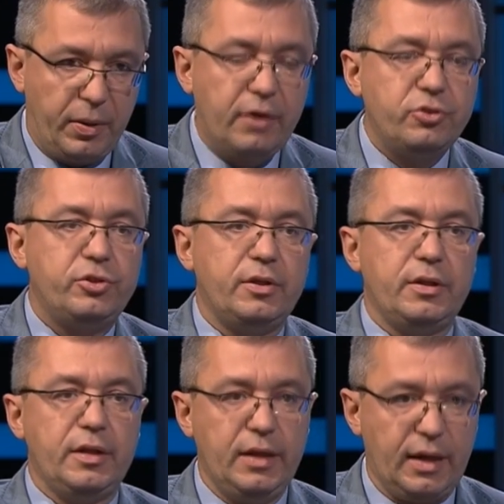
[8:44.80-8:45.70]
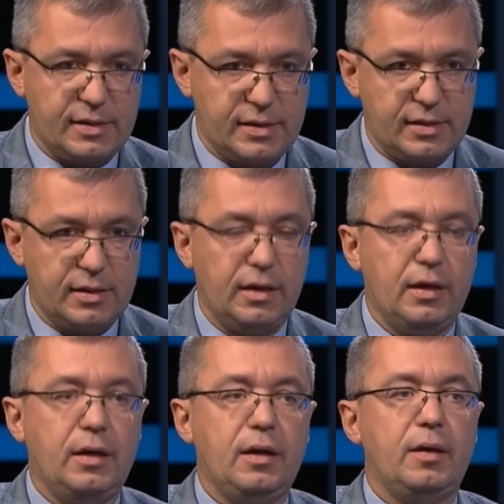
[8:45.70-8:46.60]
partially, yes,
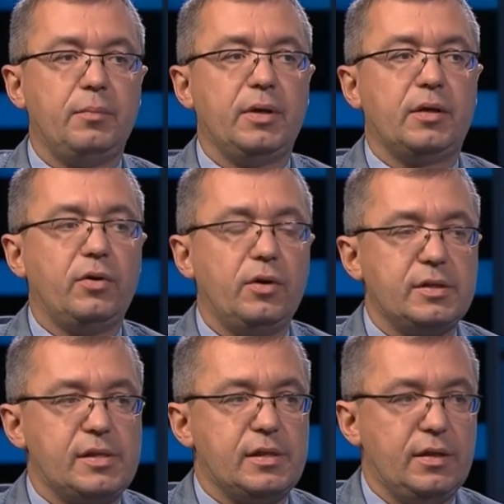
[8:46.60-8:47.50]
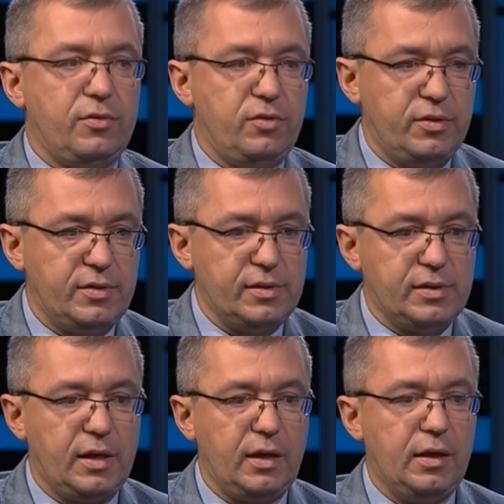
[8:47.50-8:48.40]
because this
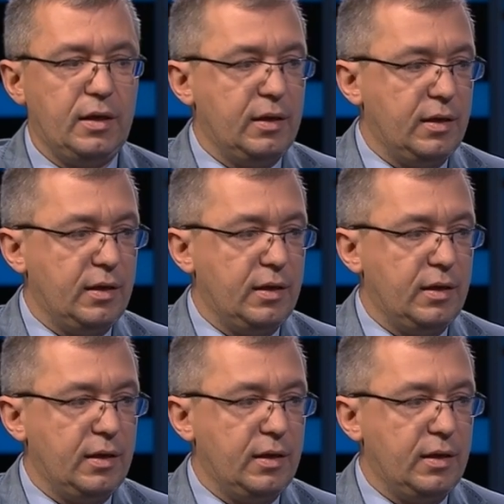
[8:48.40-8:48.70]
is a